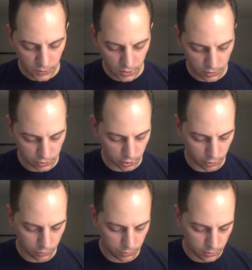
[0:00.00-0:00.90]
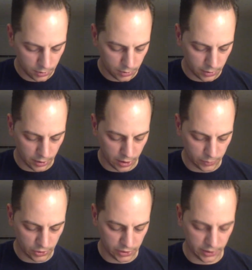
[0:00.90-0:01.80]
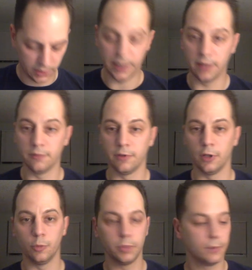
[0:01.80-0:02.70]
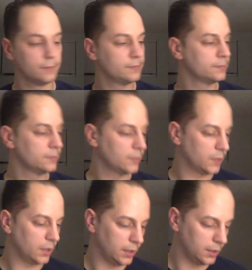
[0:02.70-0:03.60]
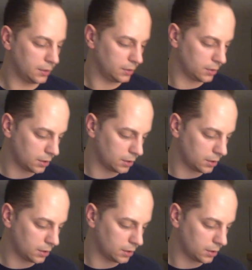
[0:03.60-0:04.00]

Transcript: So it comes in an envelope and,